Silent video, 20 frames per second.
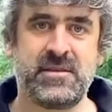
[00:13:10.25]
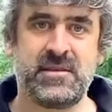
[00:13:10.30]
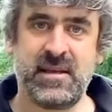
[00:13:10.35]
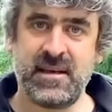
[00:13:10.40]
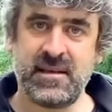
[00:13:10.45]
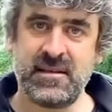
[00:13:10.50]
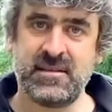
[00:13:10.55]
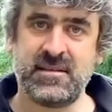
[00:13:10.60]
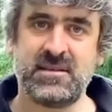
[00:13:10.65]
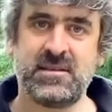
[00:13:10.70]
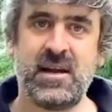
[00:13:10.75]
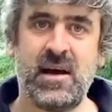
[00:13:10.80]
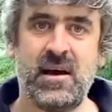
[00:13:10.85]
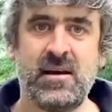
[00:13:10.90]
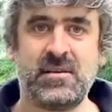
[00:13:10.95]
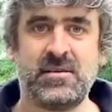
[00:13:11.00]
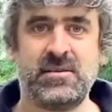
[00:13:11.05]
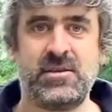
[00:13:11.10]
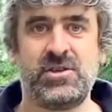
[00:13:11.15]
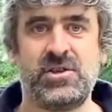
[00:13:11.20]
things
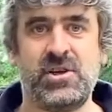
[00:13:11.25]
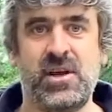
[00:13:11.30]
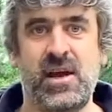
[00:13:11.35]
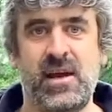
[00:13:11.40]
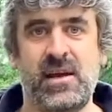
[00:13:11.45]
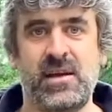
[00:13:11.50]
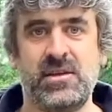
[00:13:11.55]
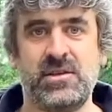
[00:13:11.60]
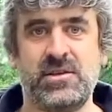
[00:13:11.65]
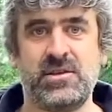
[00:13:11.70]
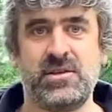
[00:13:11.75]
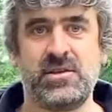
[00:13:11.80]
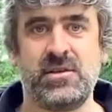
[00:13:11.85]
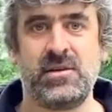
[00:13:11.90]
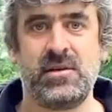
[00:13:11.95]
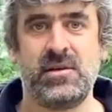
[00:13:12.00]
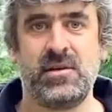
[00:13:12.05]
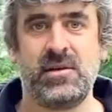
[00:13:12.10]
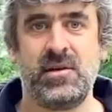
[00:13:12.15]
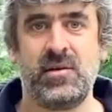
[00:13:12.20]
start to change,
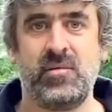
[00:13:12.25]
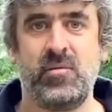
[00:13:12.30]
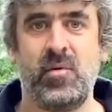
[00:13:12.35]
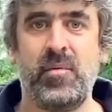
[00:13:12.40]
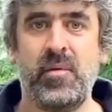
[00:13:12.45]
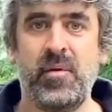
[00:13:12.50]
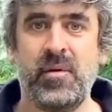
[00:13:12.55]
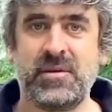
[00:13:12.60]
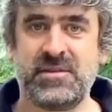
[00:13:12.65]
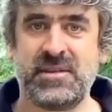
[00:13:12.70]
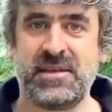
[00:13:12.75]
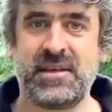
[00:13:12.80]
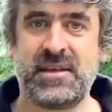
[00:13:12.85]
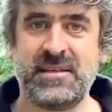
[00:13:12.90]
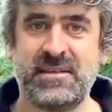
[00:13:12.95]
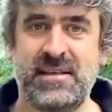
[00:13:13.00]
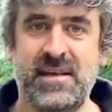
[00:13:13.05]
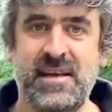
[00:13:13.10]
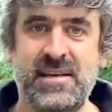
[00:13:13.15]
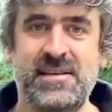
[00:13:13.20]
Well, we want to
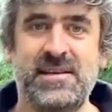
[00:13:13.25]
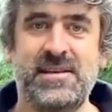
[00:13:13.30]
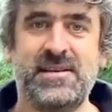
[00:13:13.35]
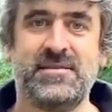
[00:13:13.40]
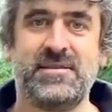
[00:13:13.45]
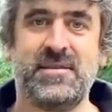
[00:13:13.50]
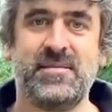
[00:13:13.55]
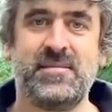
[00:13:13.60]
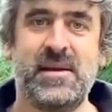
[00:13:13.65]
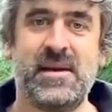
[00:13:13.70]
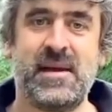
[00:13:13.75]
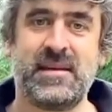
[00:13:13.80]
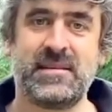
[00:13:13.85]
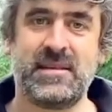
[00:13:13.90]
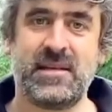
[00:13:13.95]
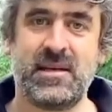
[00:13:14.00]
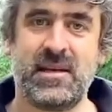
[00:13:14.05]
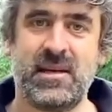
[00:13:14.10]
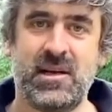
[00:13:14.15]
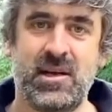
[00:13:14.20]
continue to be
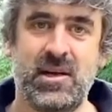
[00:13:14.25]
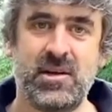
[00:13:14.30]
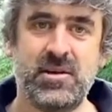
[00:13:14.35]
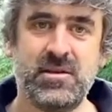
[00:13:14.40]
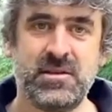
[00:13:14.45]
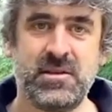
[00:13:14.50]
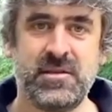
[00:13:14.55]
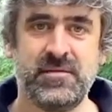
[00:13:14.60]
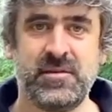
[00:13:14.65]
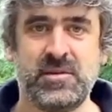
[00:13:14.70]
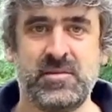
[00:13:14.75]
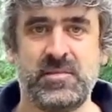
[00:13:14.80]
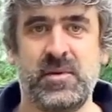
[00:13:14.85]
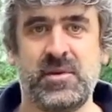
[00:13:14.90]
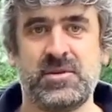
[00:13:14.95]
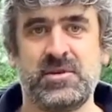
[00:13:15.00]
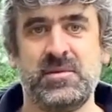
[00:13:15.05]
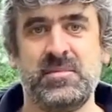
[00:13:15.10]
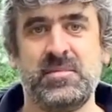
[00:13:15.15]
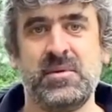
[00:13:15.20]
as inclusive as
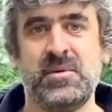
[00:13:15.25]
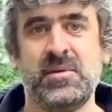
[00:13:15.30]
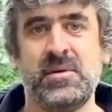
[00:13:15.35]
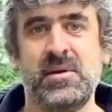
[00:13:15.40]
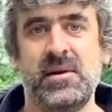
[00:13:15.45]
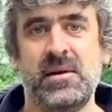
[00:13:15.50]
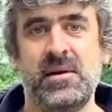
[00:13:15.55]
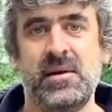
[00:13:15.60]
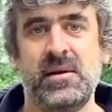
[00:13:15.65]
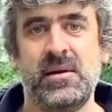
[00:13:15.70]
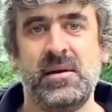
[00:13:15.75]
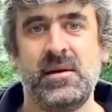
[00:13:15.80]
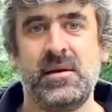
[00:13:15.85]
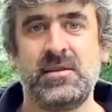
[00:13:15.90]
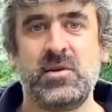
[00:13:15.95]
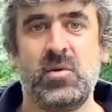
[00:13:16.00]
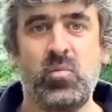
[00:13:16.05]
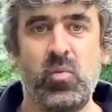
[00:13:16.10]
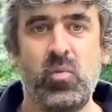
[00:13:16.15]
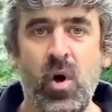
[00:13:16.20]
possible,
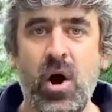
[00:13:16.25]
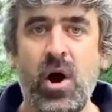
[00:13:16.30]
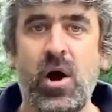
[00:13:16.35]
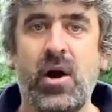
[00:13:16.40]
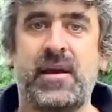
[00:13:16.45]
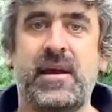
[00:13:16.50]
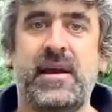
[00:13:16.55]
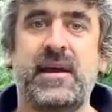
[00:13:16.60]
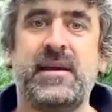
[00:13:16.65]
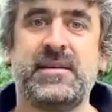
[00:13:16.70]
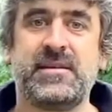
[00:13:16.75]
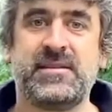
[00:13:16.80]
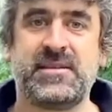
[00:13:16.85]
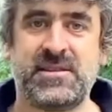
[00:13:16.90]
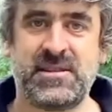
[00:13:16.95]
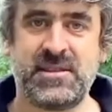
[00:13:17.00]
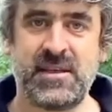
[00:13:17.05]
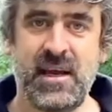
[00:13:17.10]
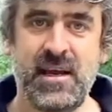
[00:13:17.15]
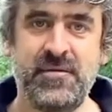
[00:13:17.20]
to work in as
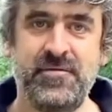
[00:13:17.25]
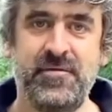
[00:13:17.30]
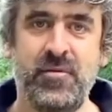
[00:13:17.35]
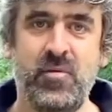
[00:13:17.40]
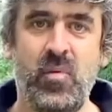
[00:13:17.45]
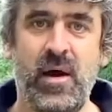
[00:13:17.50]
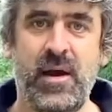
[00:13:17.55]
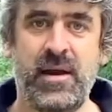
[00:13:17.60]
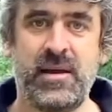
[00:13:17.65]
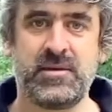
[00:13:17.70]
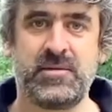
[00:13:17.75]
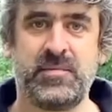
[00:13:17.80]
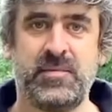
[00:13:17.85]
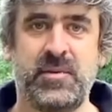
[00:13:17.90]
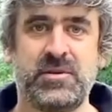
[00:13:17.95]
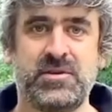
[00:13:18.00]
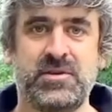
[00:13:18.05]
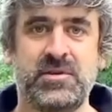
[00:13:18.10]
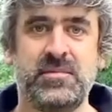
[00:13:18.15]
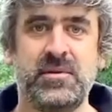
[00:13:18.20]
safe a way as
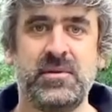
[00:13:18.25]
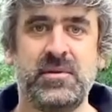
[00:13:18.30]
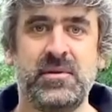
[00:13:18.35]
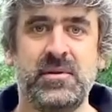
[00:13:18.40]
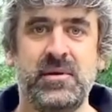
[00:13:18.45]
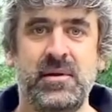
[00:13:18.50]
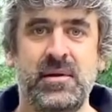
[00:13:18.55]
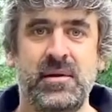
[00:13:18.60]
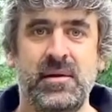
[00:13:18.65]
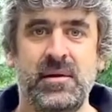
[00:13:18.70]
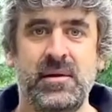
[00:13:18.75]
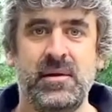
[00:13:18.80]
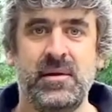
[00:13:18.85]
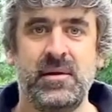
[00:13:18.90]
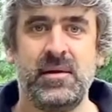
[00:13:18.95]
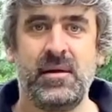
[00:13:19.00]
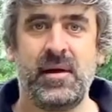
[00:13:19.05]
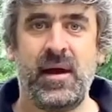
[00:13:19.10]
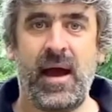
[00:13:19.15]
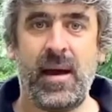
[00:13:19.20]
possible,
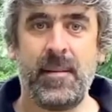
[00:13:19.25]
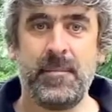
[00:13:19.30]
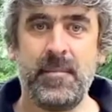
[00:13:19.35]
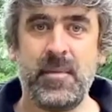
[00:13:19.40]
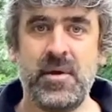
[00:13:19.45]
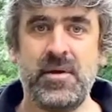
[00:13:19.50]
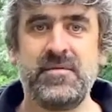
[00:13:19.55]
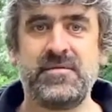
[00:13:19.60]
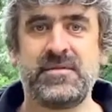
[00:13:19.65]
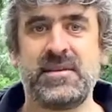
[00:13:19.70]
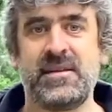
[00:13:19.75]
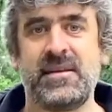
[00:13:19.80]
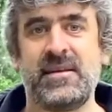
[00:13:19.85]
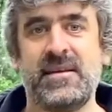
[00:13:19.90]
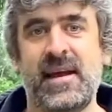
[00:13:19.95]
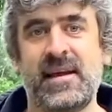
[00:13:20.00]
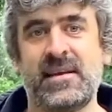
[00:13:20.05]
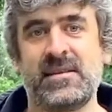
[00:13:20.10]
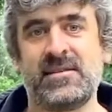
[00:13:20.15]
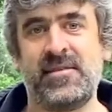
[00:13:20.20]
and move to the
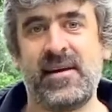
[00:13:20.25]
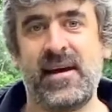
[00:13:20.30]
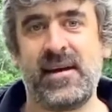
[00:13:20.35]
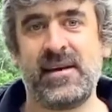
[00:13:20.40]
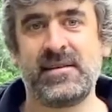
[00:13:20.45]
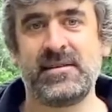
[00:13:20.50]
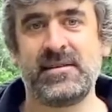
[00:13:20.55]
next phase